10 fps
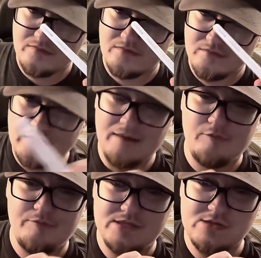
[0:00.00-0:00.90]
Apple
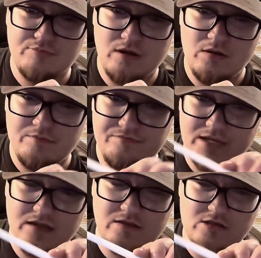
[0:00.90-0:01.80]
Pencil Pro,
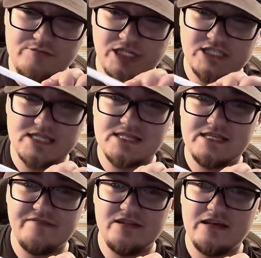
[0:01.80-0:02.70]
those pressure
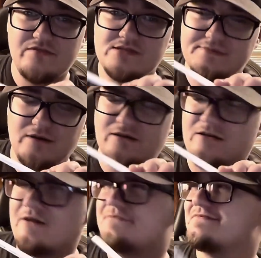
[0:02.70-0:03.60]
sensitivity levels,
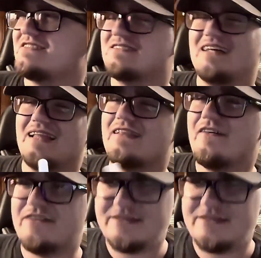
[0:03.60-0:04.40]
oh, I love it.